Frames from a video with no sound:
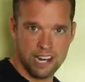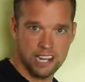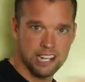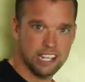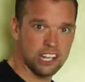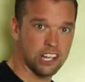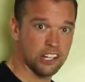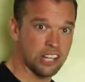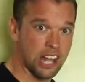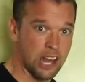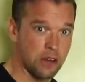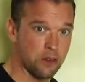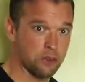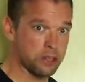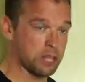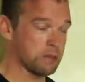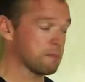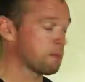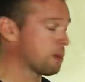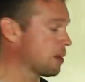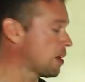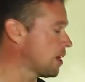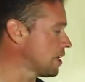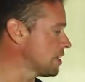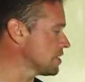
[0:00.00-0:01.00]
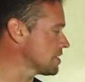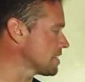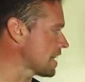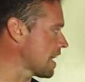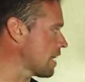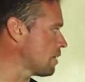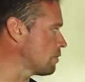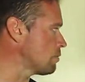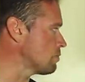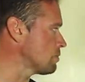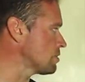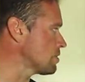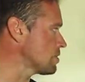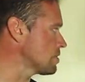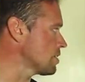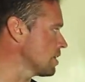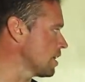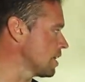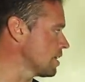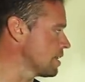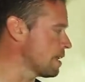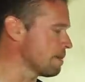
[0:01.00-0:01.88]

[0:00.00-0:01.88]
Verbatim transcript: any unhealthy plants out uh,